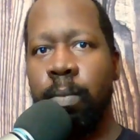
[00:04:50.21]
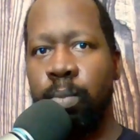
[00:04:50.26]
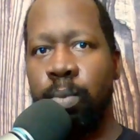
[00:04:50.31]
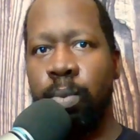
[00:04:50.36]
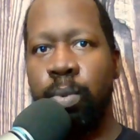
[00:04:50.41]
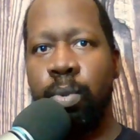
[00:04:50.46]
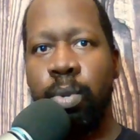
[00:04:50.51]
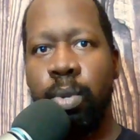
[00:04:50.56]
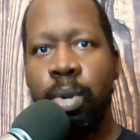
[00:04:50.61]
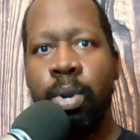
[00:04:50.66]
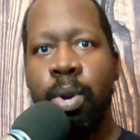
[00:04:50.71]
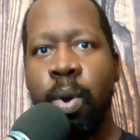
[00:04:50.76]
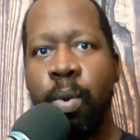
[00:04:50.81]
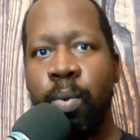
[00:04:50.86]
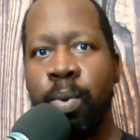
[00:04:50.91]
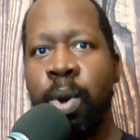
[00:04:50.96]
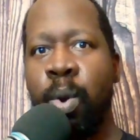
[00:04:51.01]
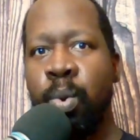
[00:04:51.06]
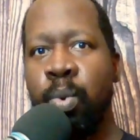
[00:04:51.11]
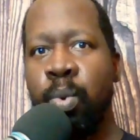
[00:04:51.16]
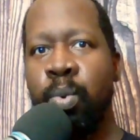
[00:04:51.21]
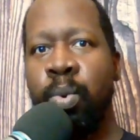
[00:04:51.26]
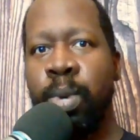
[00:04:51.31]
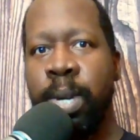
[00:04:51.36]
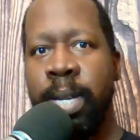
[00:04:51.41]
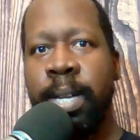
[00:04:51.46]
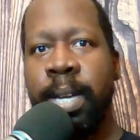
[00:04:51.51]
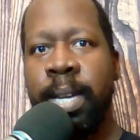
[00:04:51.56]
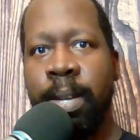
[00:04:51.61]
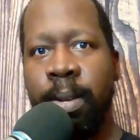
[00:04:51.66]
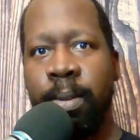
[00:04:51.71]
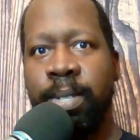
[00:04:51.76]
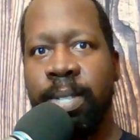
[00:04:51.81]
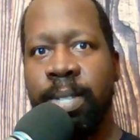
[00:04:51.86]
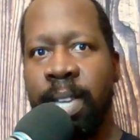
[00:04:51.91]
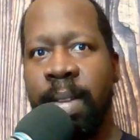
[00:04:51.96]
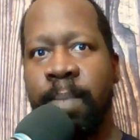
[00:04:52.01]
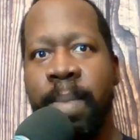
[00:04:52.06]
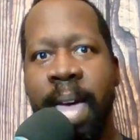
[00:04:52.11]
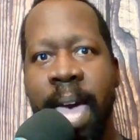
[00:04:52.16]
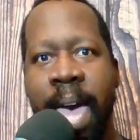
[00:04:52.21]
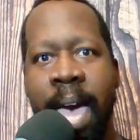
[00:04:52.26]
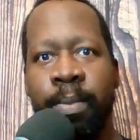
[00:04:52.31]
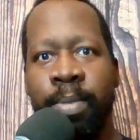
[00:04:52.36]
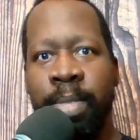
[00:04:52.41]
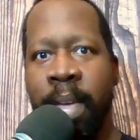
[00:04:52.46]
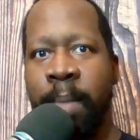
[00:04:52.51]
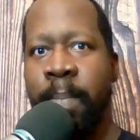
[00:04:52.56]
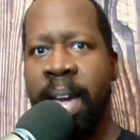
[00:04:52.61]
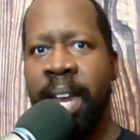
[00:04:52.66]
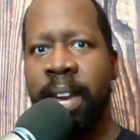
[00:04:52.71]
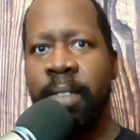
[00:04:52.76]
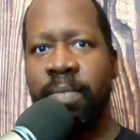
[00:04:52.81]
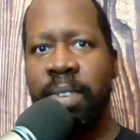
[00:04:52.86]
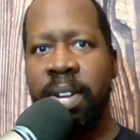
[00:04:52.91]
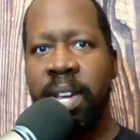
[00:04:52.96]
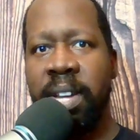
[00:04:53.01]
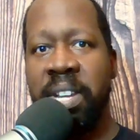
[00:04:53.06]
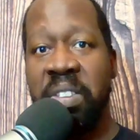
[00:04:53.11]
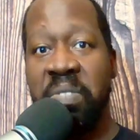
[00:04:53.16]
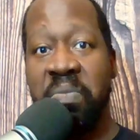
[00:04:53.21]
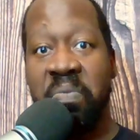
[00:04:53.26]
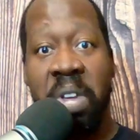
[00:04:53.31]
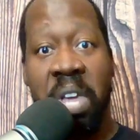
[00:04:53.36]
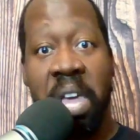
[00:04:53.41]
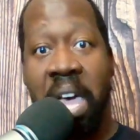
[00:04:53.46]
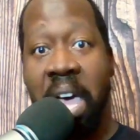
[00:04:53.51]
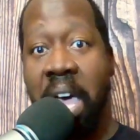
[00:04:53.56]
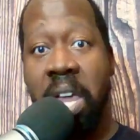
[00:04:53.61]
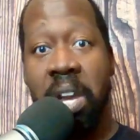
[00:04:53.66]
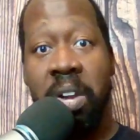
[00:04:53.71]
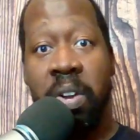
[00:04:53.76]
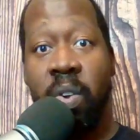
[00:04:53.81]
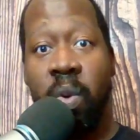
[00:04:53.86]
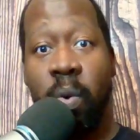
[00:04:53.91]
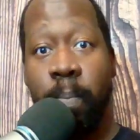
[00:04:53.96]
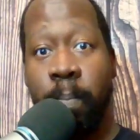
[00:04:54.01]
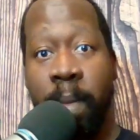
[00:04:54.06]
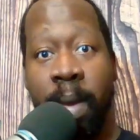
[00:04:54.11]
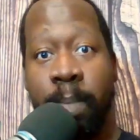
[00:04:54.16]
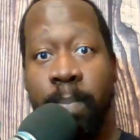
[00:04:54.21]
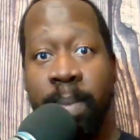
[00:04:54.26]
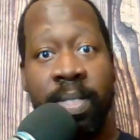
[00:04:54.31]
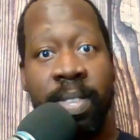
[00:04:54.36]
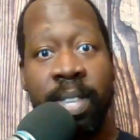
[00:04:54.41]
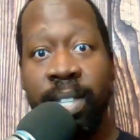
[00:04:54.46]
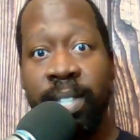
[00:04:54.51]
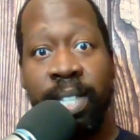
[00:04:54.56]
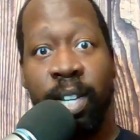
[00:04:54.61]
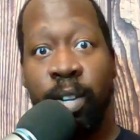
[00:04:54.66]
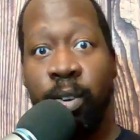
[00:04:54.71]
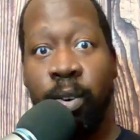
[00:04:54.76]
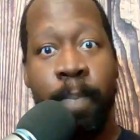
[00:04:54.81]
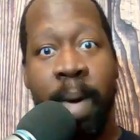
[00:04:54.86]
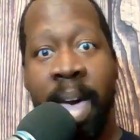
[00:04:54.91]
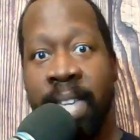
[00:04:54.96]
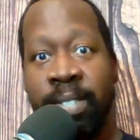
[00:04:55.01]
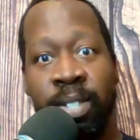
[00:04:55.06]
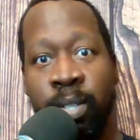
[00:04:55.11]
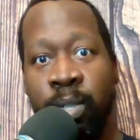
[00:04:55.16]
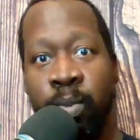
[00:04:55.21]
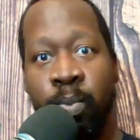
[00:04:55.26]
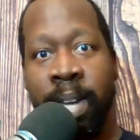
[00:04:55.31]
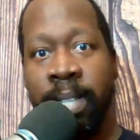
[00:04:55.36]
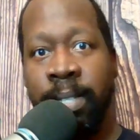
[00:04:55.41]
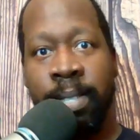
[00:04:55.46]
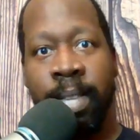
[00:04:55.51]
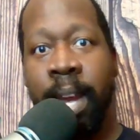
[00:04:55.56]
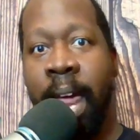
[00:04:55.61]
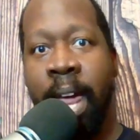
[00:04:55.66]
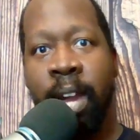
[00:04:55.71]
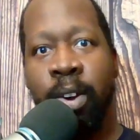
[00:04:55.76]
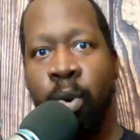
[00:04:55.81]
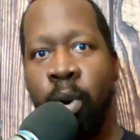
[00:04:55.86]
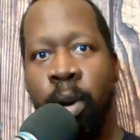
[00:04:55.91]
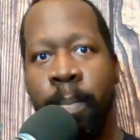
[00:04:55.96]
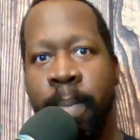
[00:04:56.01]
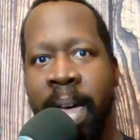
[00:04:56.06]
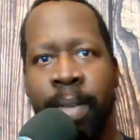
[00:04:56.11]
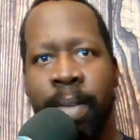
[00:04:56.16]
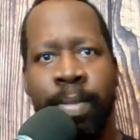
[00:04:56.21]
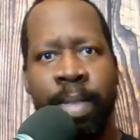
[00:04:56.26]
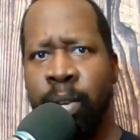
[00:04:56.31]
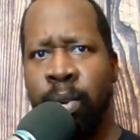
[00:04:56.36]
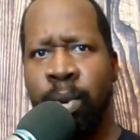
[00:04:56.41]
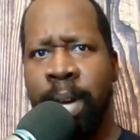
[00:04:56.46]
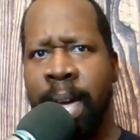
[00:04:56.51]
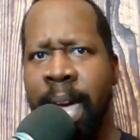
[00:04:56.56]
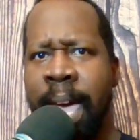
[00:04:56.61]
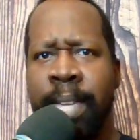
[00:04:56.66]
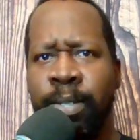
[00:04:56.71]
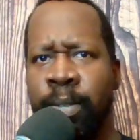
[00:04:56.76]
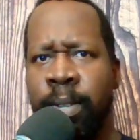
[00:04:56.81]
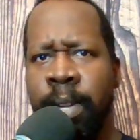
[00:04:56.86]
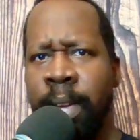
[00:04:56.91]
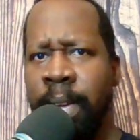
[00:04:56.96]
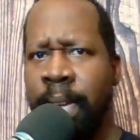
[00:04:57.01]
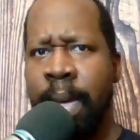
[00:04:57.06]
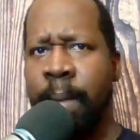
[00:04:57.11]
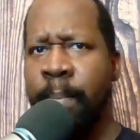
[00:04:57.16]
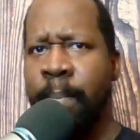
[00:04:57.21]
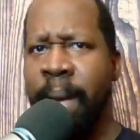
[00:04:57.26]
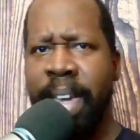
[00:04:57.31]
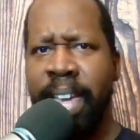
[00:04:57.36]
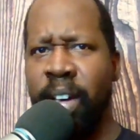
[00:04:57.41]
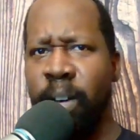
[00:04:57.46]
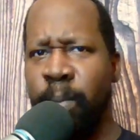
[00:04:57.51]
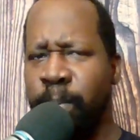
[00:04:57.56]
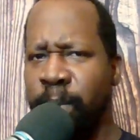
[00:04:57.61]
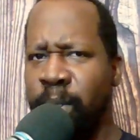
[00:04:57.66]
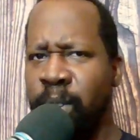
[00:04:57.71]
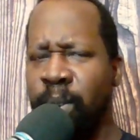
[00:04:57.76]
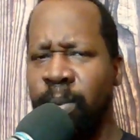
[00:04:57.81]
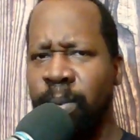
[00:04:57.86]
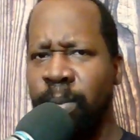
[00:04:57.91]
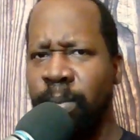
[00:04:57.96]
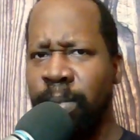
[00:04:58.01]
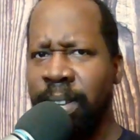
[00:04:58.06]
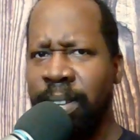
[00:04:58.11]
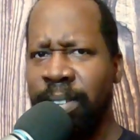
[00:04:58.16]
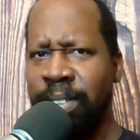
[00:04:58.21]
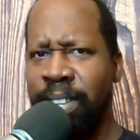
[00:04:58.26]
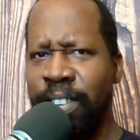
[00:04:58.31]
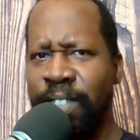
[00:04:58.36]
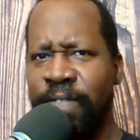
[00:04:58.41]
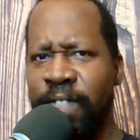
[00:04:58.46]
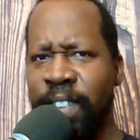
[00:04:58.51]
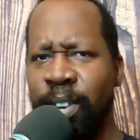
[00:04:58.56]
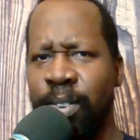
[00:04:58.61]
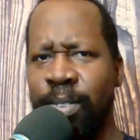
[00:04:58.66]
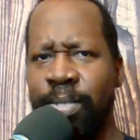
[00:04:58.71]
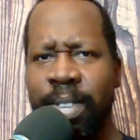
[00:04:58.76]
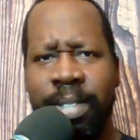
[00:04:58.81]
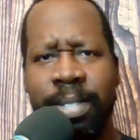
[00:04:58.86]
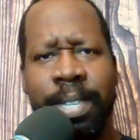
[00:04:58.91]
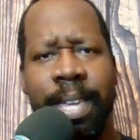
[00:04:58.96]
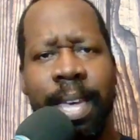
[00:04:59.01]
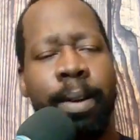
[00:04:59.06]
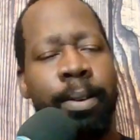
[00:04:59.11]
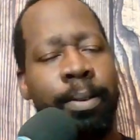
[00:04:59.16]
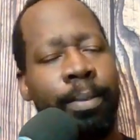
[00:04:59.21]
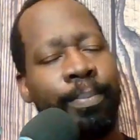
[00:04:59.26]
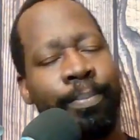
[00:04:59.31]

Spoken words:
you don't know who killed Tim, how they might have done it. I don't know, maybe these secret passageways that I know about that you guys, it might help you to figure this out.